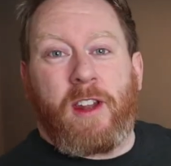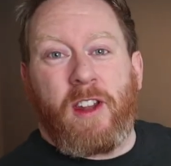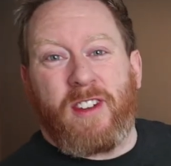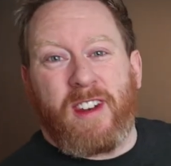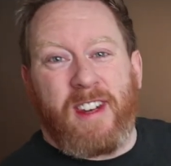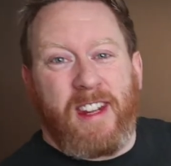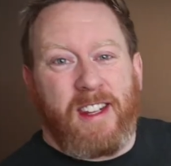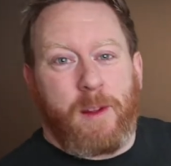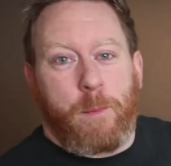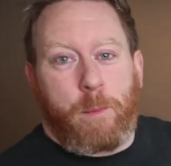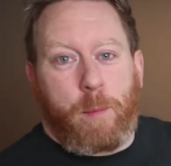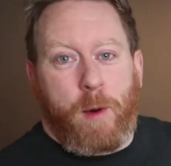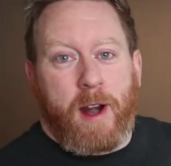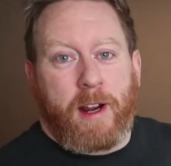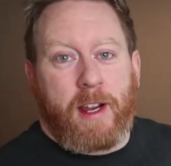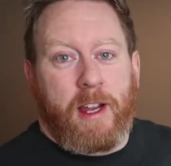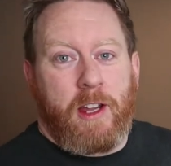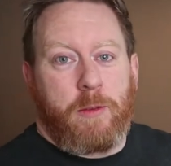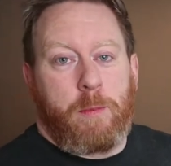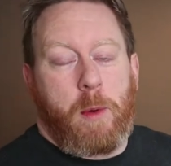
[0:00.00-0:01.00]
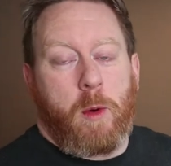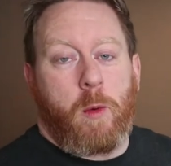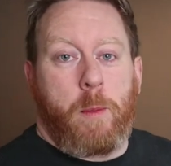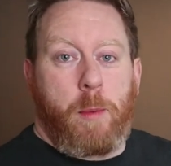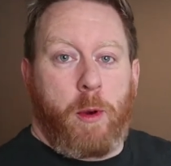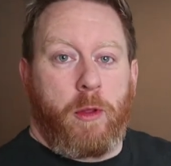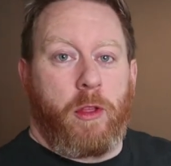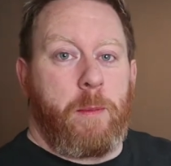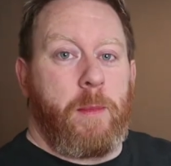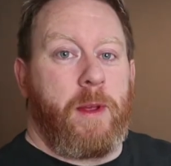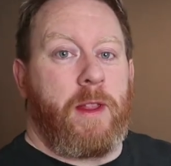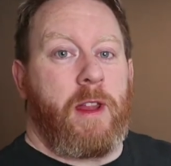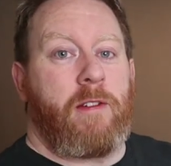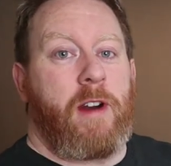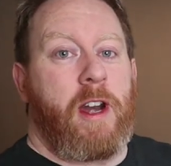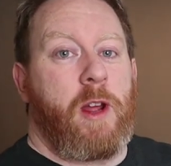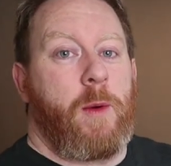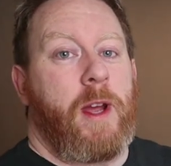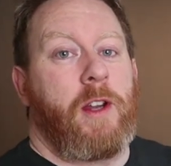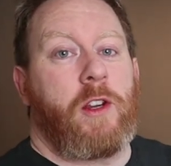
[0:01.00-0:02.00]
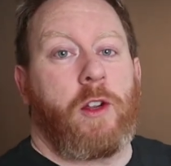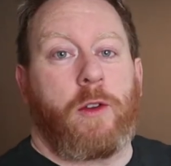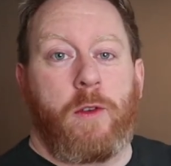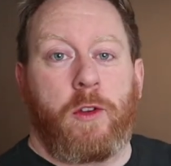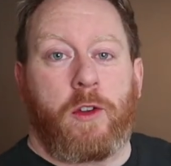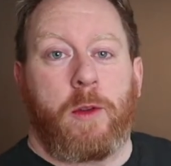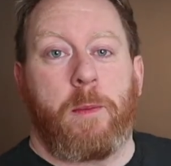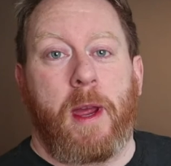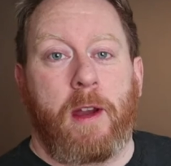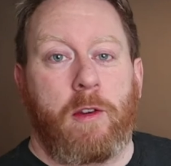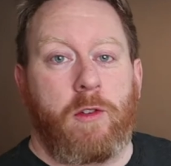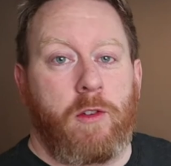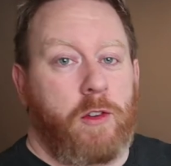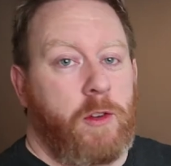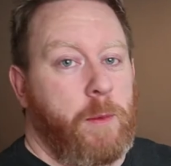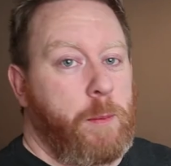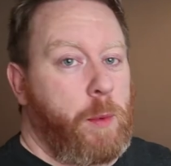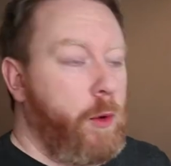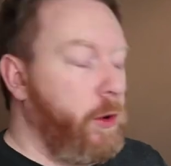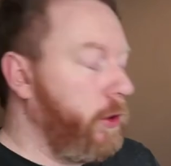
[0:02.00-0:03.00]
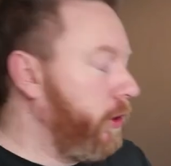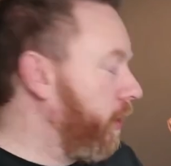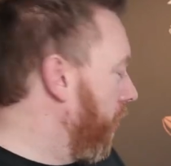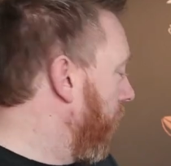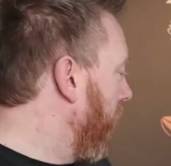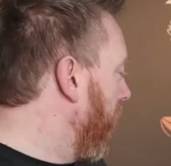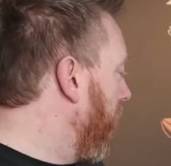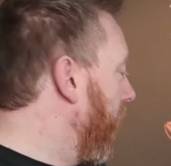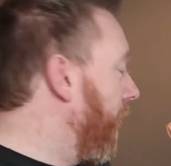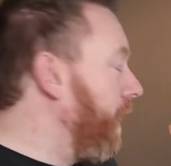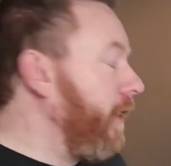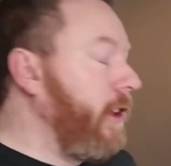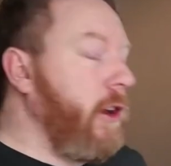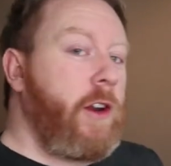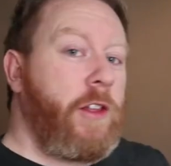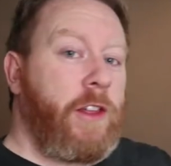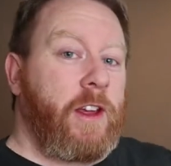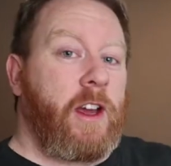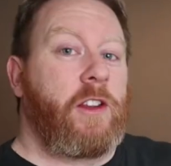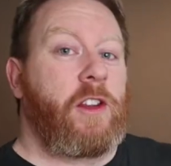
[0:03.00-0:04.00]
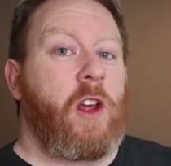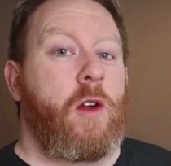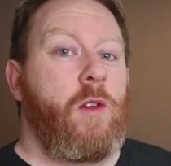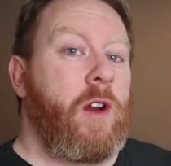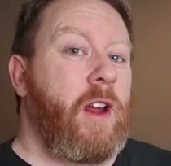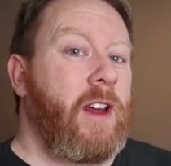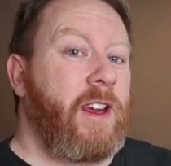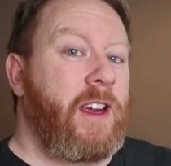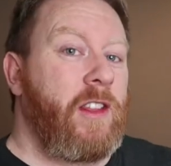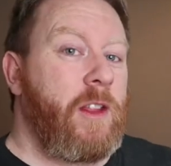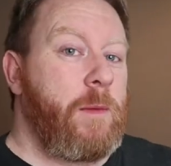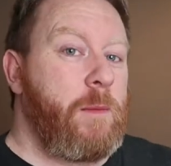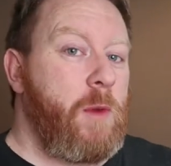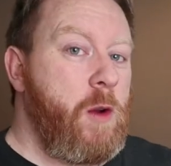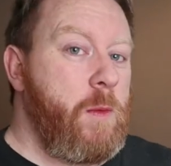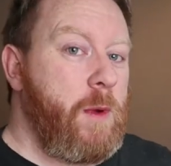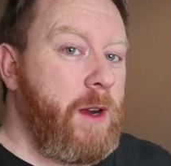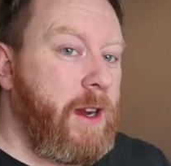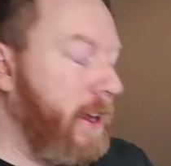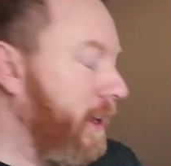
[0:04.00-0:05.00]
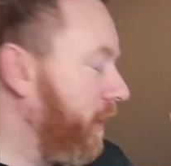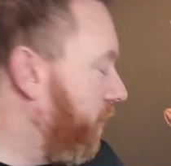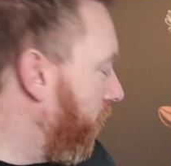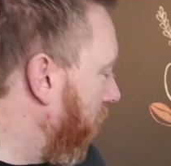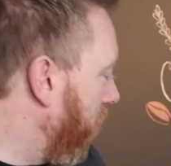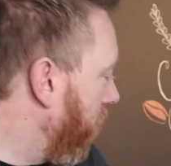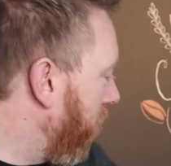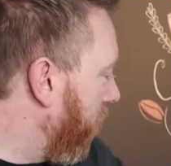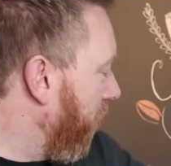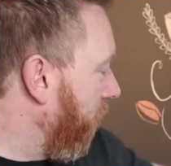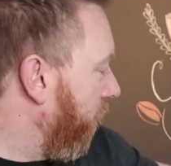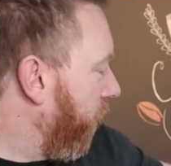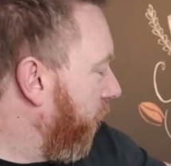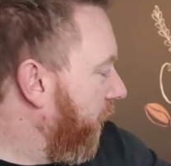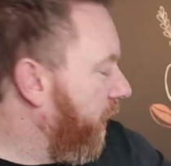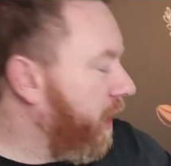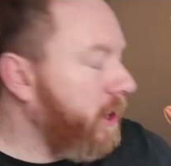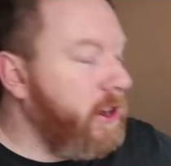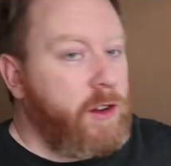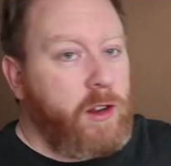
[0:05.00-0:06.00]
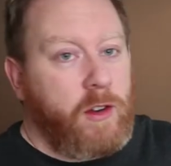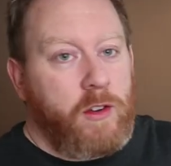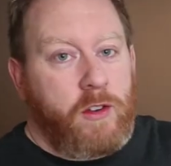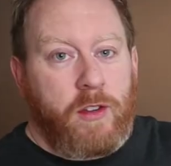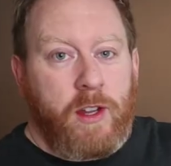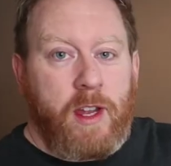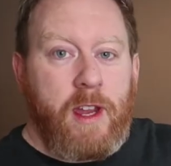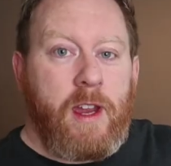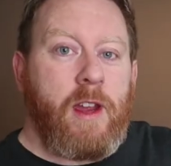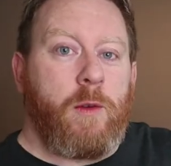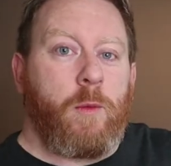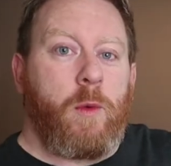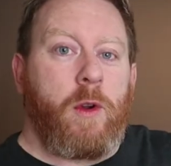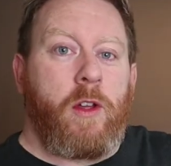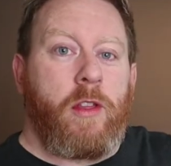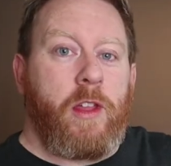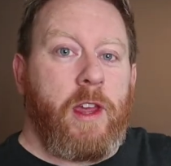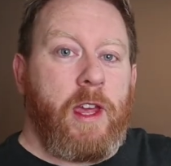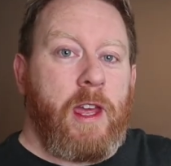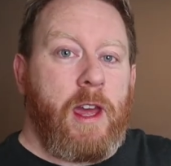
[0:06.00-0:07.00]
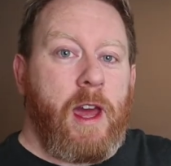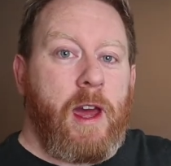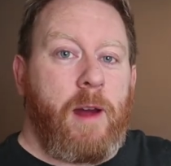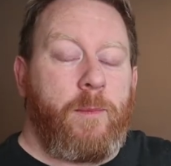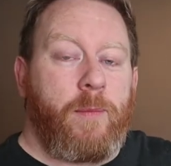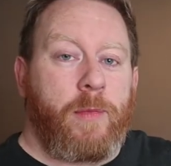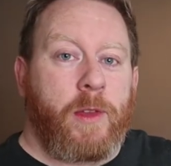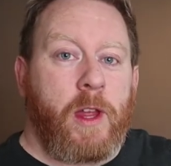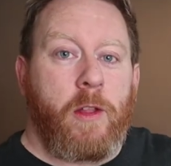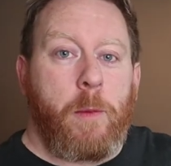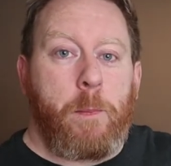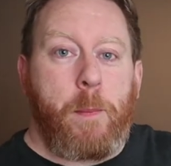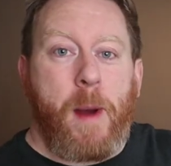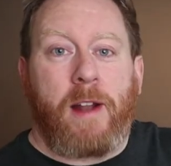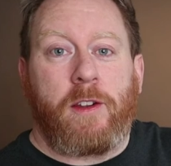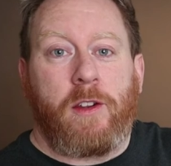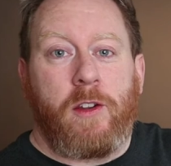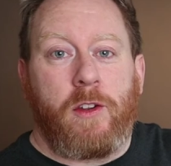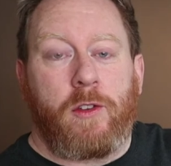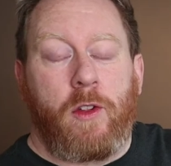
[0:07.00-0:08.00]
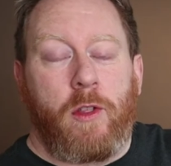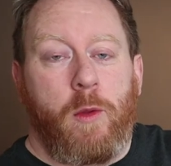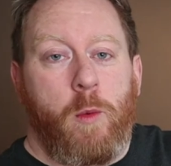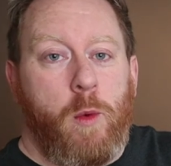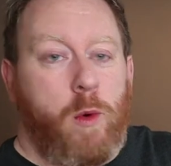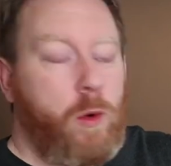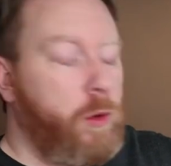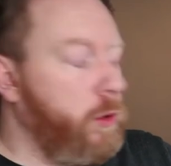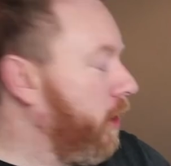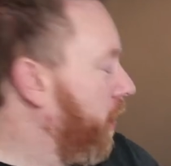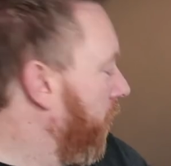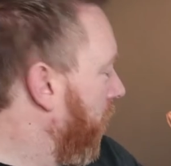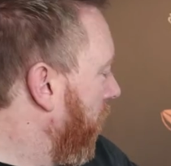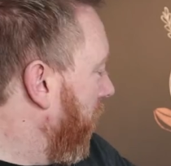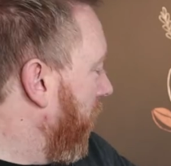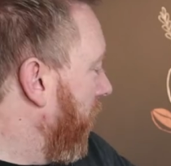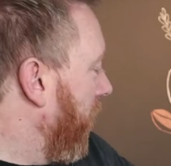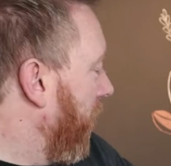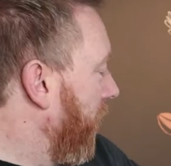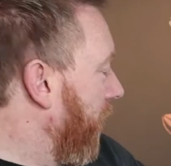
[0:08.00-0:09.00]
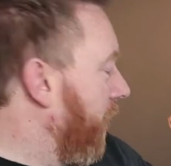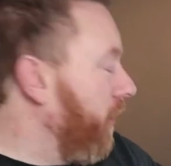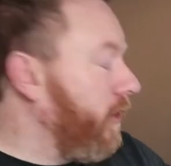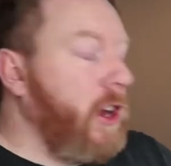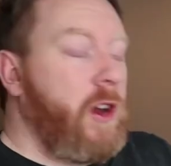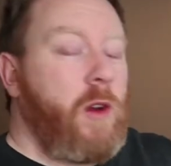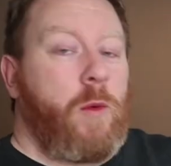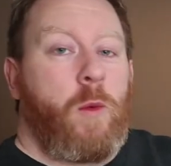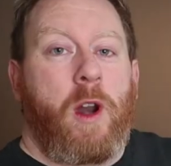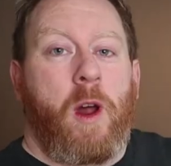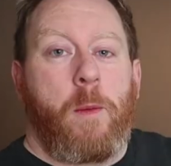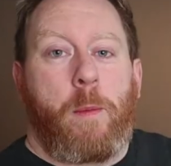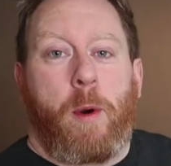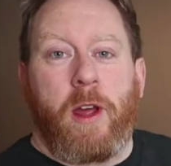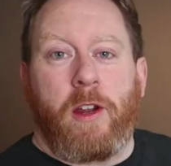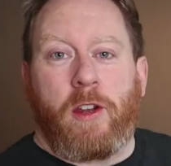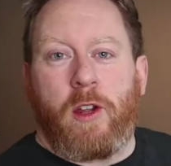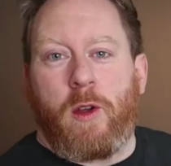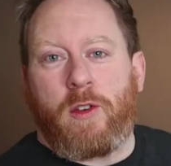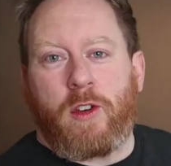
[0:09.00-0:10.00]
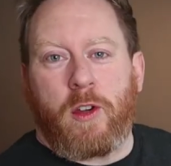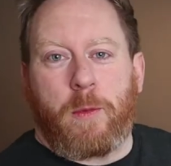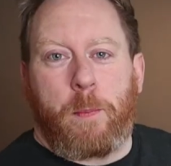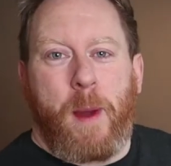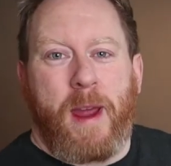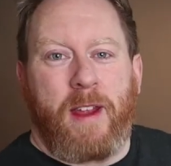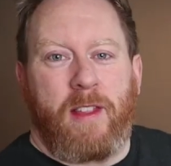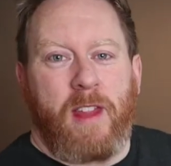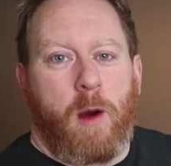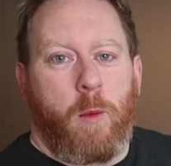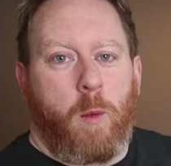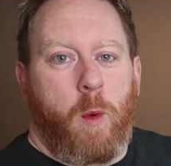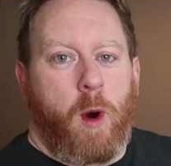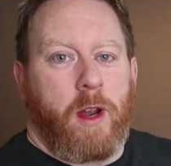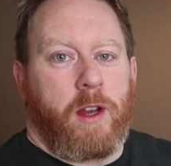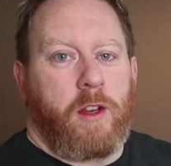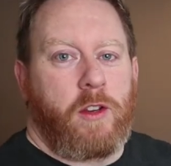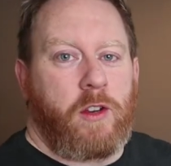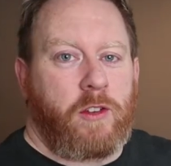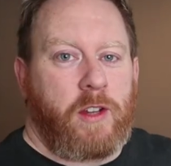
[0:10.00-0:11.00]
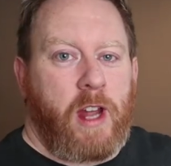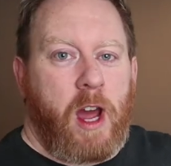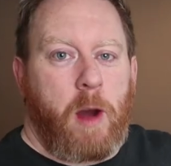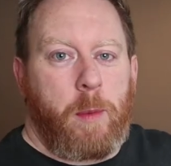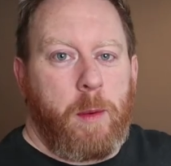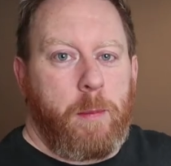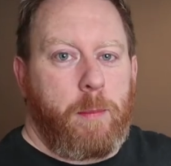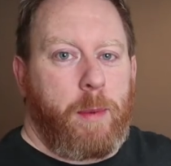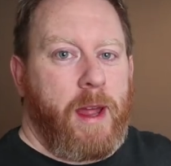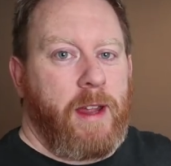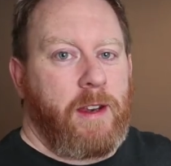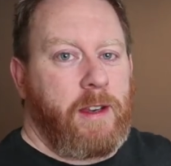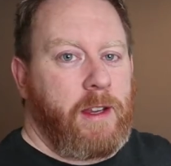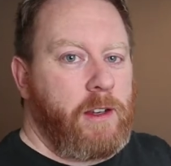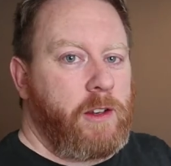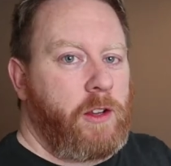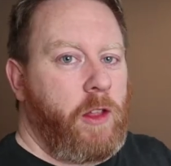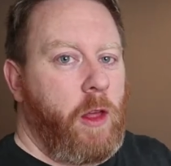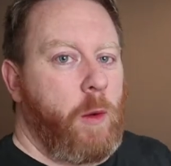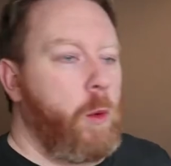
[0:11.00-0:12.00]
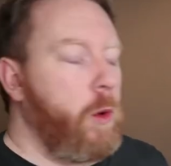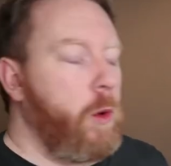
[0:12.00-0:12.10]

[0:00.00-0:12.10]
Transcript: doesn't need the brackets, but we'll put them in there anyway, just for extra support. The only thing I don't like at the moment is underneath here you can see one of the, um, the battens on the wall. So what I'll probably do is just paint that white just to help it blend into the